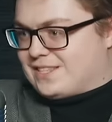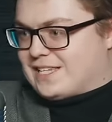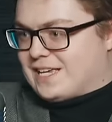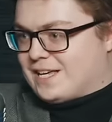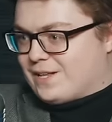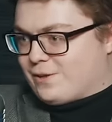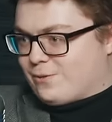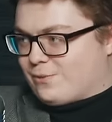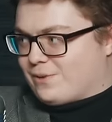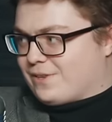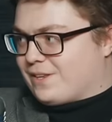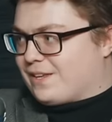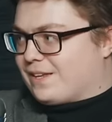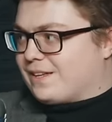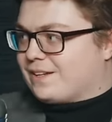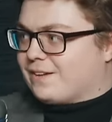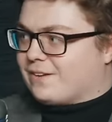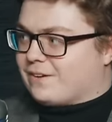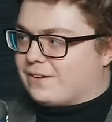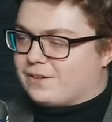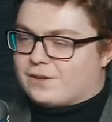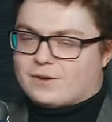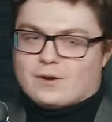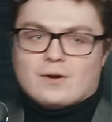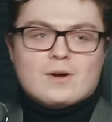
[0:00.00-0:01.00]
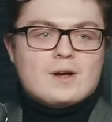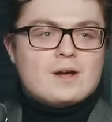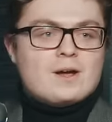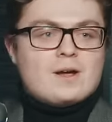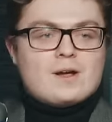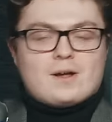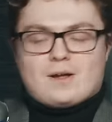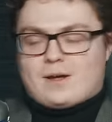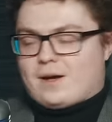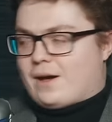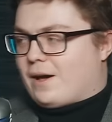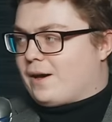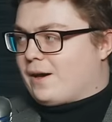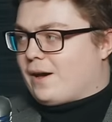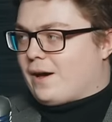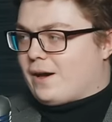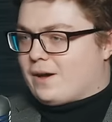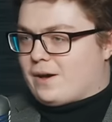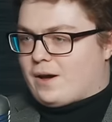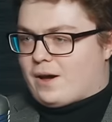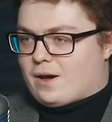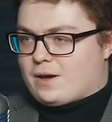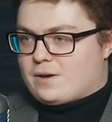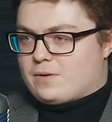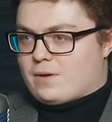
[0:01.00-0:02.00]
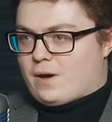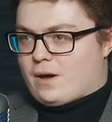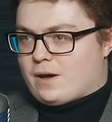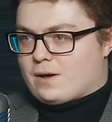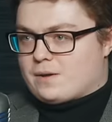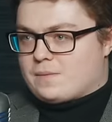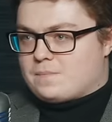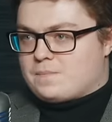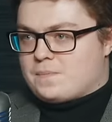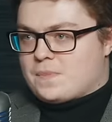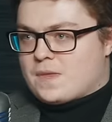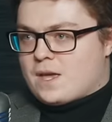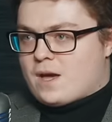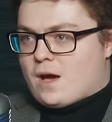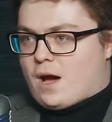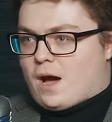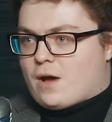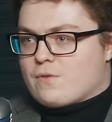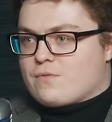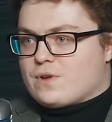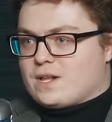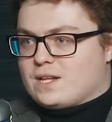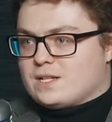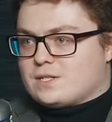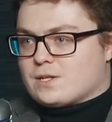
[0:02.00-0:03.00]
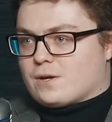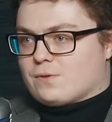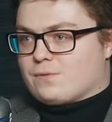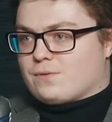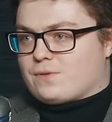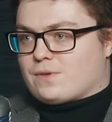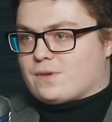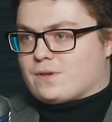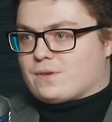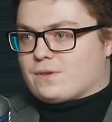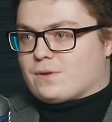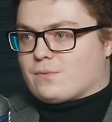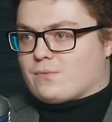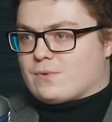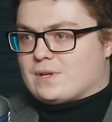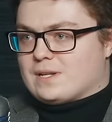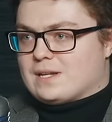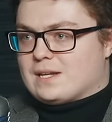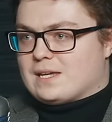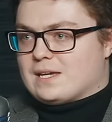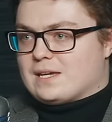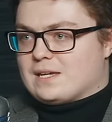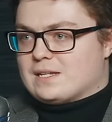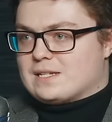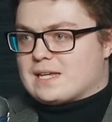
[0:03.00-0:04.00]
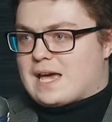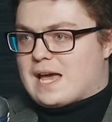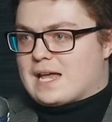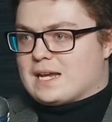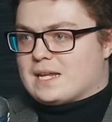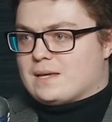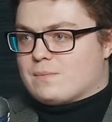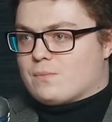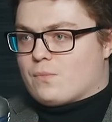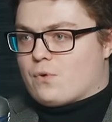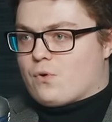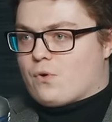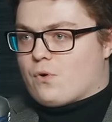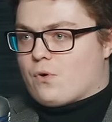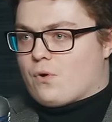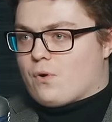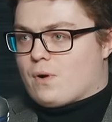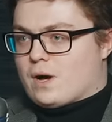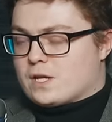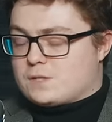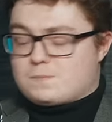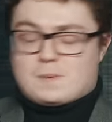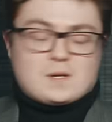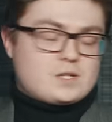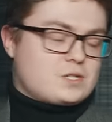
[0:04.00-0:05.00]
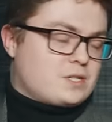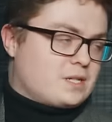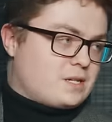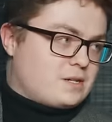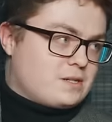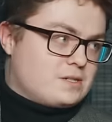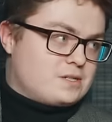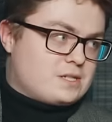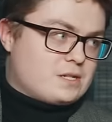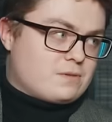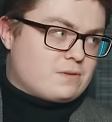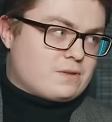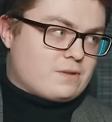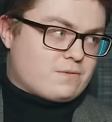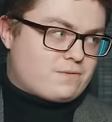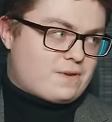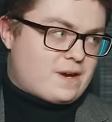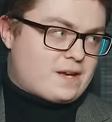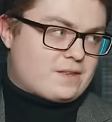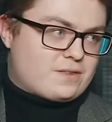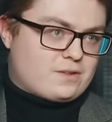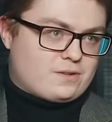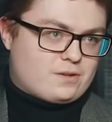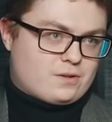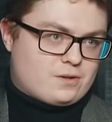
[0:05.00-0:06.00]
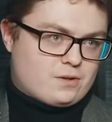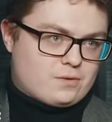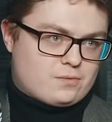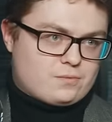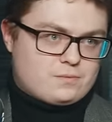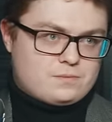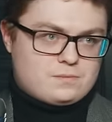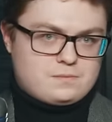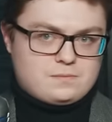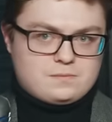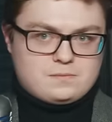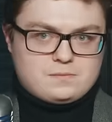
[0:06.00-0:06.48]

Deal with it. Like, I really don't think that we need any more, especially considering the fact that, you know,